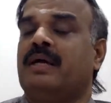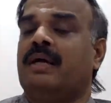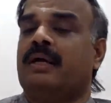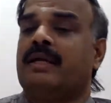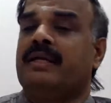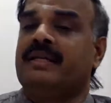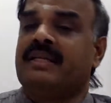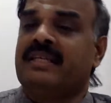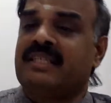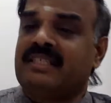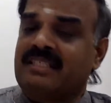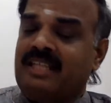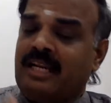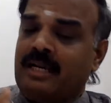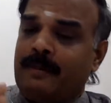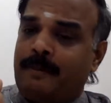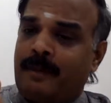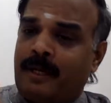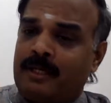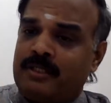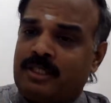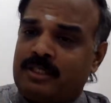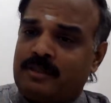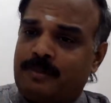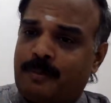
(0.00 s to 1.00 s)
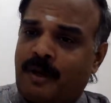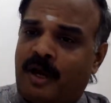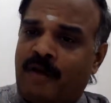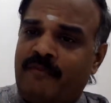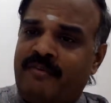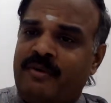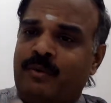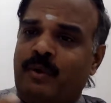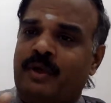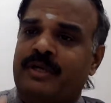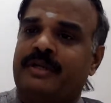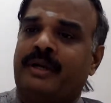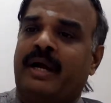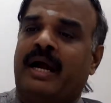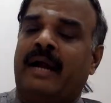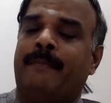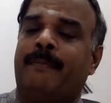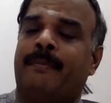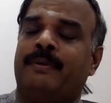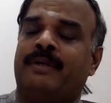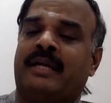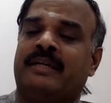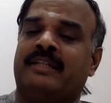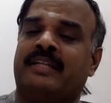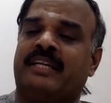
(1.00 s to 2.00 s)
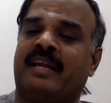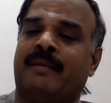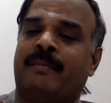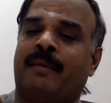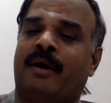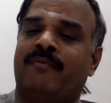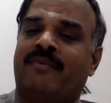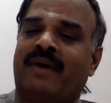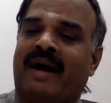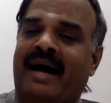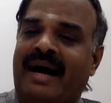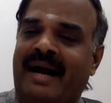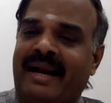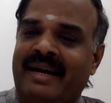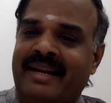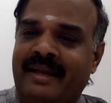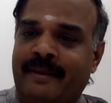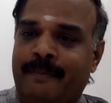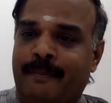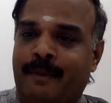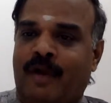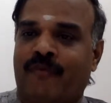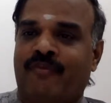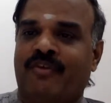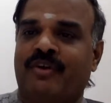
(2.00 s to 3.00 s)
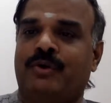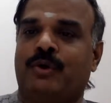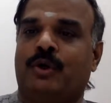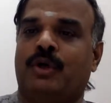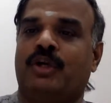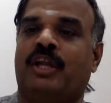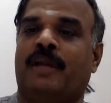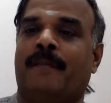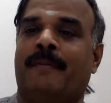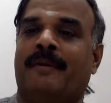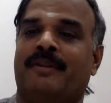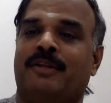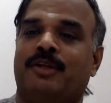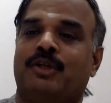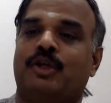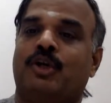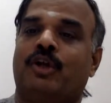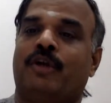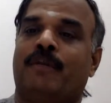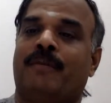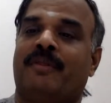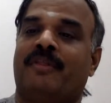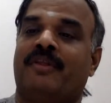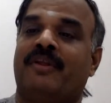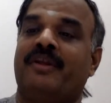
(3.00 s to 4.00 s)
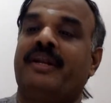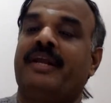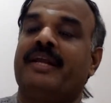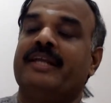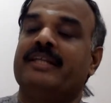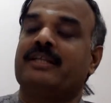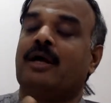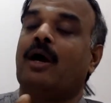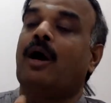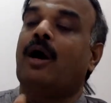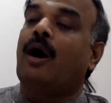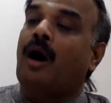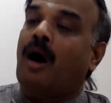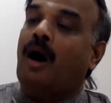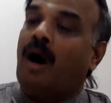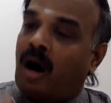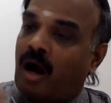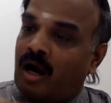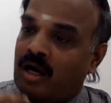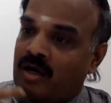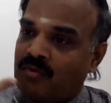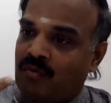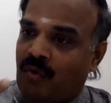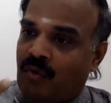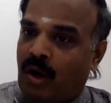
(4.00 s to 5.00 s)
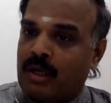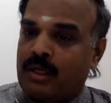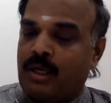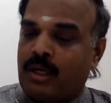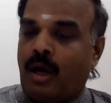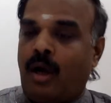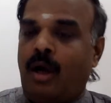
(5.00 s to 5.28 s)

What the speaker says: Inter-process profit at the time of adding profit 20%, 20% on what?